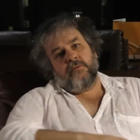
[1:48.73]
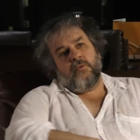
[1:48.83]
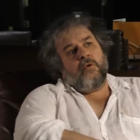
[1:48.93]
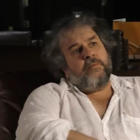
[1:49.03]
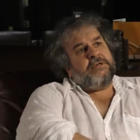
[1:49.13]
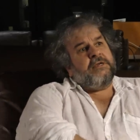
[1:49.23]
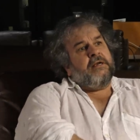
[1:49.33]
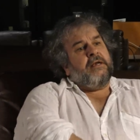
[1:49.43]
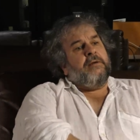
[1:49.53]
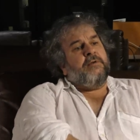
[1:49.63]
the war
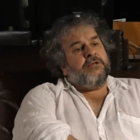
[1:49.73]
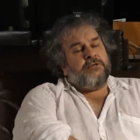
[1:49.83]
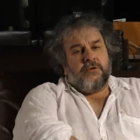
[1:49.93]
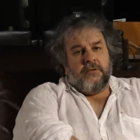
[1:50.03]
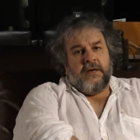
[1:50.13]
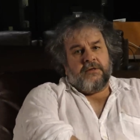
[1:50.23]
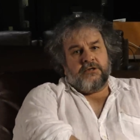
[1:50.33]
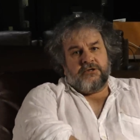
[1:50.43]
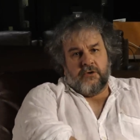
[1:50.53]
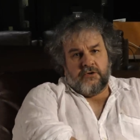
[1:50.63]
particularly. We just talk about the
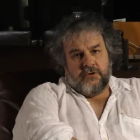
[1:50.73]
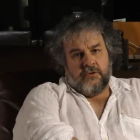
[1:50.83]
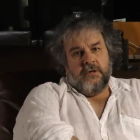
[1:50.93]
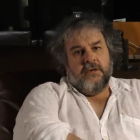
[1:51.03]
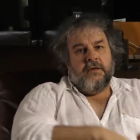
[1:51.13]
social